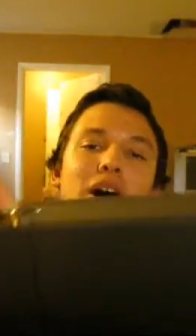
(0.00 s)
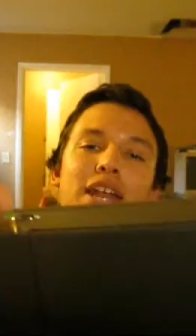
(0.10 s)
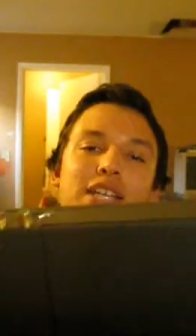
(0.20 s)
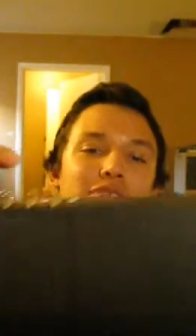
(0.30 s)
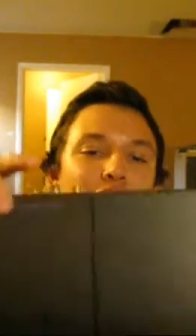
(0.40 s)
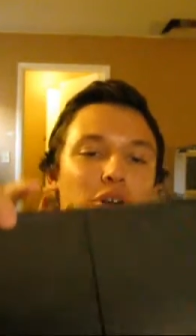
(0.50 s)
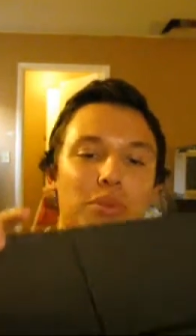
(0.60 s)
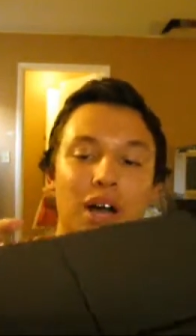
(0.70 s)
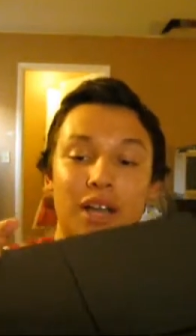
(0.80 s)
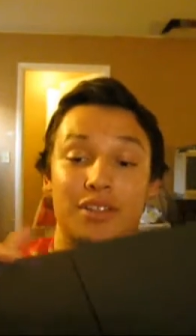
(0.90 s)
S-Video
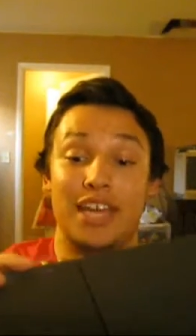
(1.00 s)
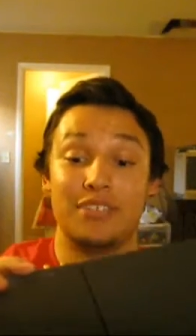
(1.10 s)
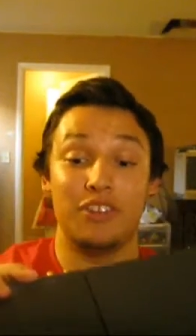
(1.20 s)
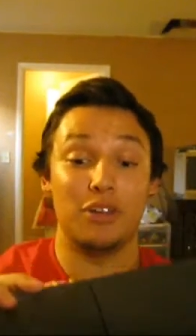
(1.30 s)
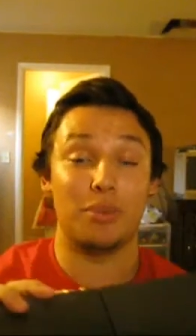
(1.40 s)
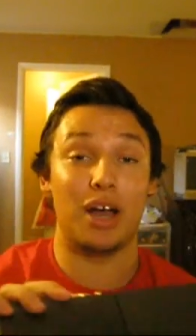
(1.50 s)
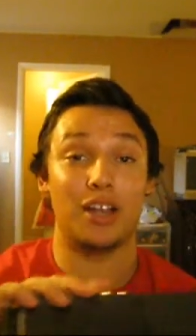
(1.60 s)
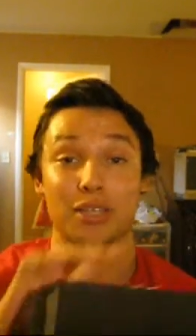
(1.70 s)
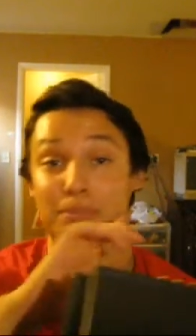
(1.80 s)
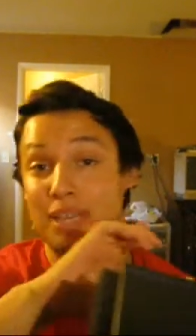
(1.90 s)
mod. The S-Video mod
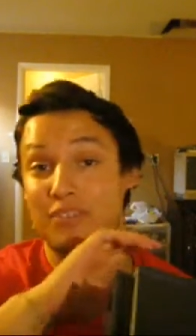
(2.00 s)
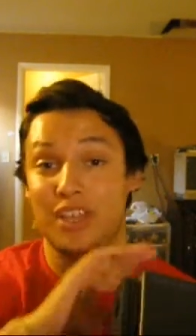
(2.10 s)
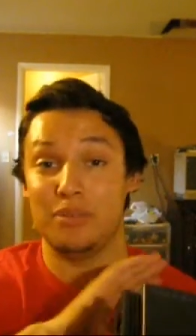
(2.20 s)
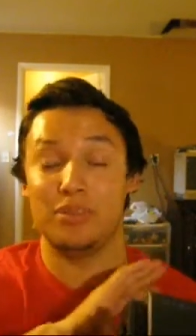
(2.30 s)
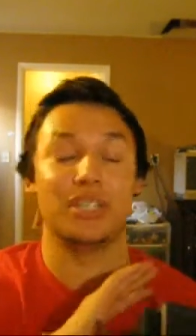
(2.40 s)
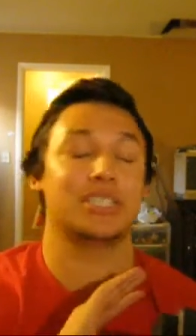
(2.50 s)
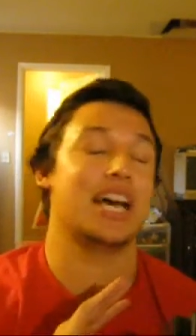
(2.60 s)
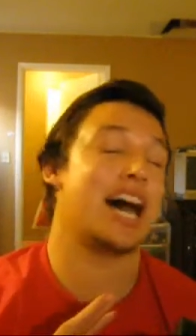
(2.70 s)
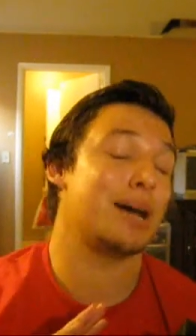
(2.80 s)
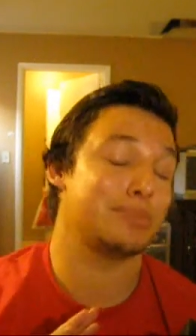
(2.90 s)
on the PVM looks
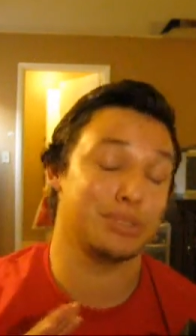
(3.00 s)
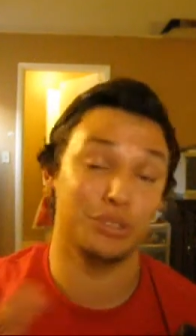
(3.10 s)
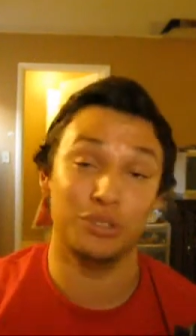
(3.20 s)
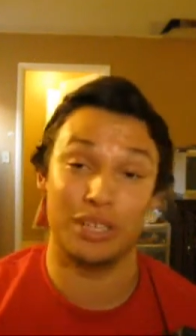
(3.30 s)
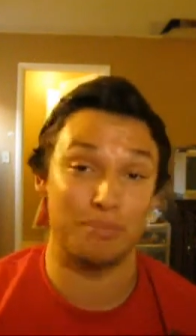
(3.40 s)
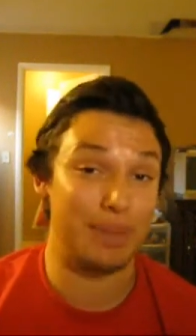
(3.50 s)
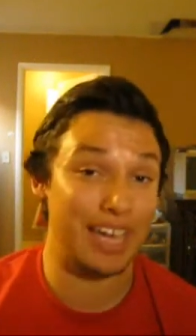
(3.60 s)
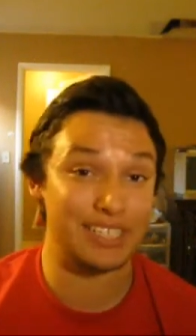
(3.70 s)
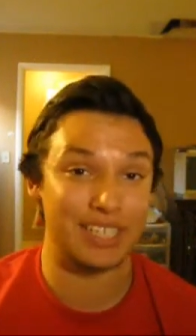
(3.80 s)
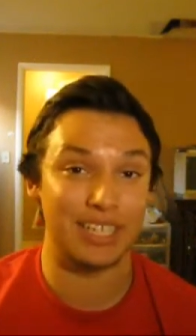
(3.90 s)
absolutely
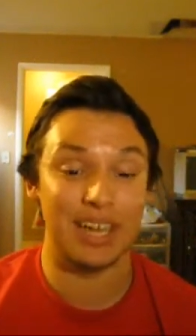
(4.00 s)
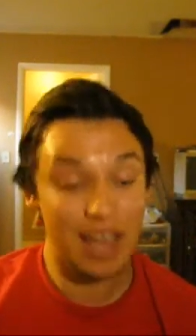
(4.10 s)
amazing,